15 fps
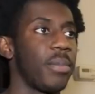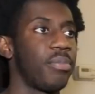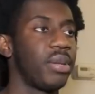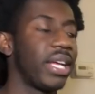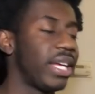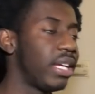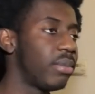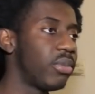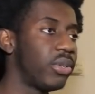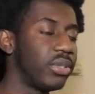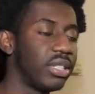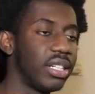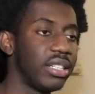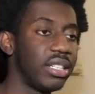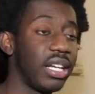play him or
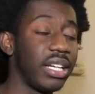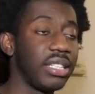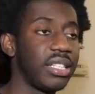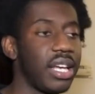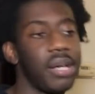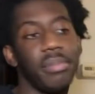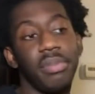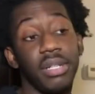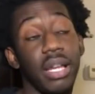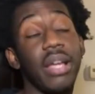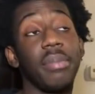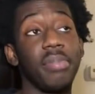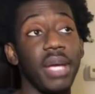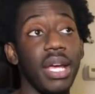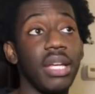nothing like that, but
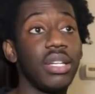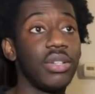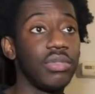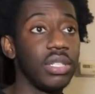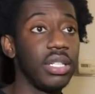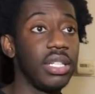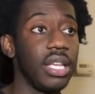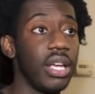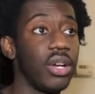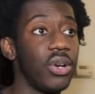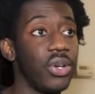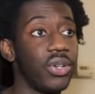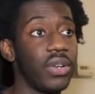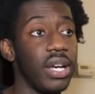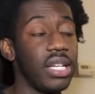like Panda really did
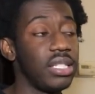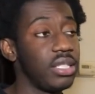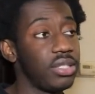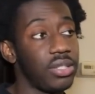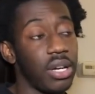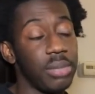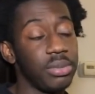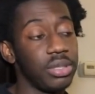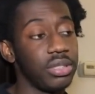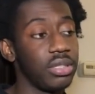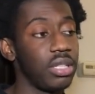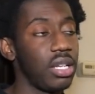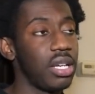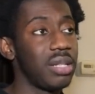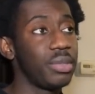go crazy, so I'm just
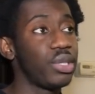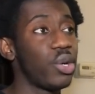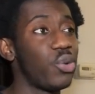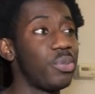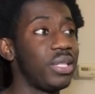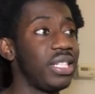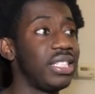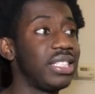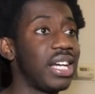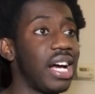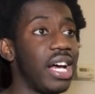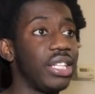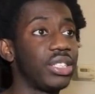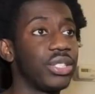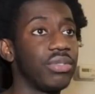hoping these
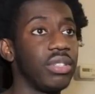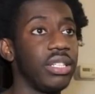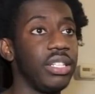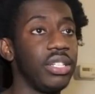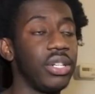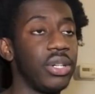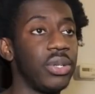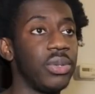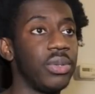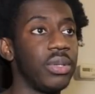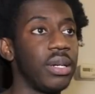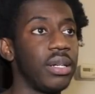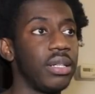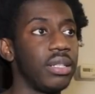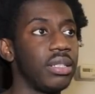guys could really, you know,
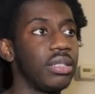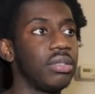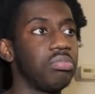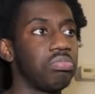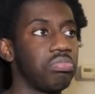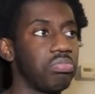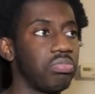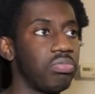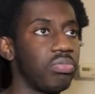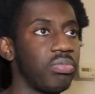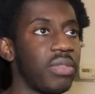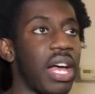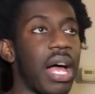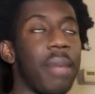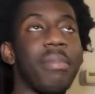
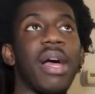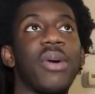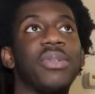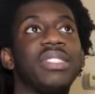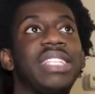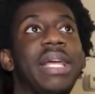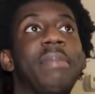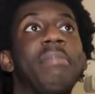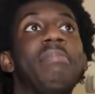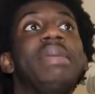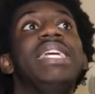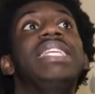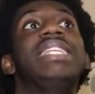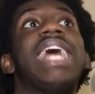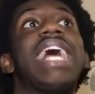I'm not gonna say
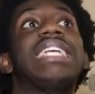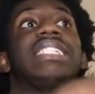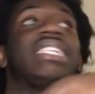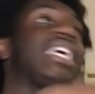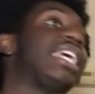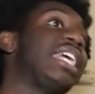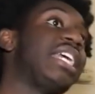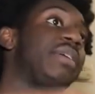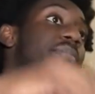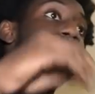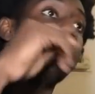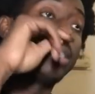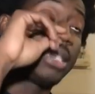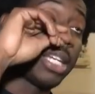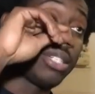meet that same
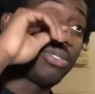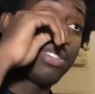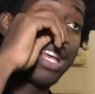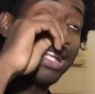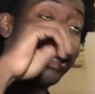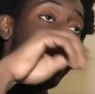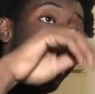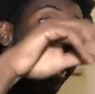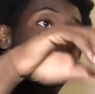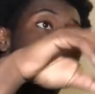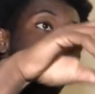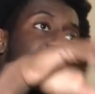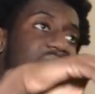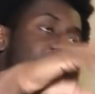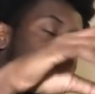potential that they
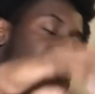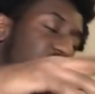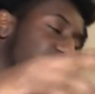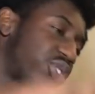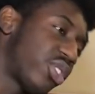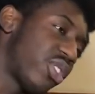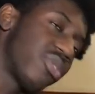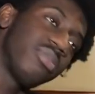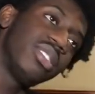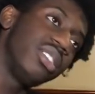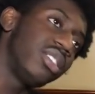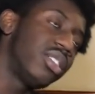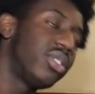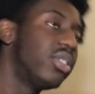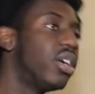had with their first song, but
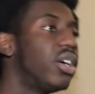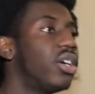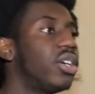you know,